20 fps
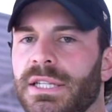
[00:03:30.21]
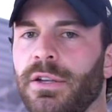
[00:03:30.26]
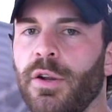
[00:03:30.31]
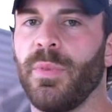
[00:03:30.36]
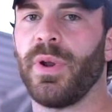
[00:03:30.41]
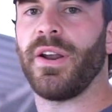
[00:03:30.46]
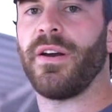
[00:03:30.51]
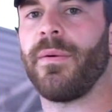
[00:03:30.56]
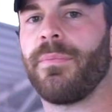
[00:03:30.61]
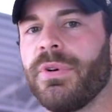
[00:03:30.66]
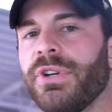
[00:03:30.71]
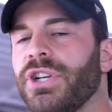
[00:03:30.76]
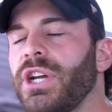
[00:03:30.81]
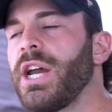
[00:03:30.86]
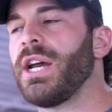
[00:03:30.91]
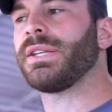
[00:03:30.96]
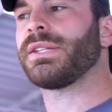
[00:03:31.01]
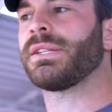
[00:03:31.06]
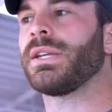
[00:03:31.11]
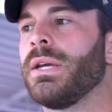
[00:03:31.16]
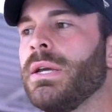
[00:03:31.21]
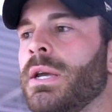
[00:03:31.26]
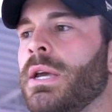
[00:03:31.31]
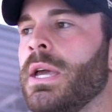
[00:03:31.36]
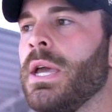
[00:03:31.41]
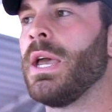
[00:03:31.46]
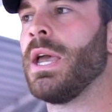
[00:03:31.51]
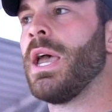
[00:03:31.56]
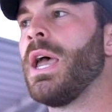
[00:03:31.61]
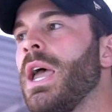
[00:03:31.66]
a little bit of upper chest.
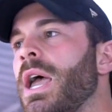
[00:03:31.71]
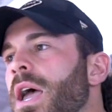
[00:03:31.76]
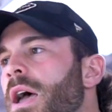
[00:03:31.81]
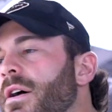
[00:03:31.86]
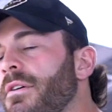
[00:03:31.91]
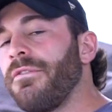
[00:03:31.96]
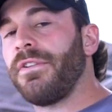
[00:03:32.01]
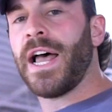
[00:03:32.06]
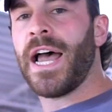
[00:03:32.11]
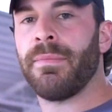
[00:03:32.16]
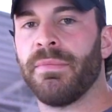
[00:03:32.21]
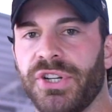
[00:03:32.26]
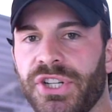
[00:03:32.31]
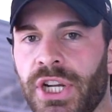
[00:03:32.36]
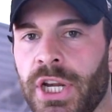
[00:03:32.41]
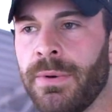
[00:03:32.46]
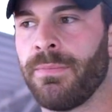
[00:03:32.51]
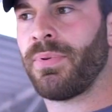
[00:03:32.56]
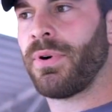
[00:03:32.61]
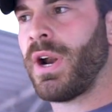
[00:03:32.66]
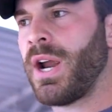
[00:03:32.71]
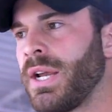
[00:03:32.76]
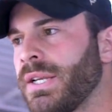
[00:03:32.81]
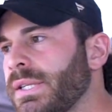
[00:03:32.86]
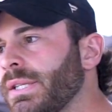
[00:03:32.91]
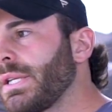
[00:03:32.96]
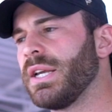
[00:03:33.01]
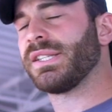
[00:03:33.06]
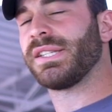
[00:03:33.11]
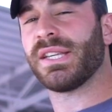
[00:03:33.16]
Flat machine
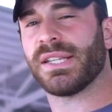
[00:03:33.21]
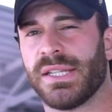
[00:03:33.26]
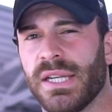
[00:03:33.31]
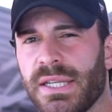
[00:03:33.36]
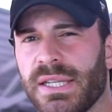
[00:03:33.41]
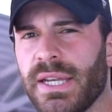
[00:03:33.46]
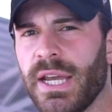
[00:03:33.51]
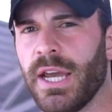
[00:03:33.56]
press, assisted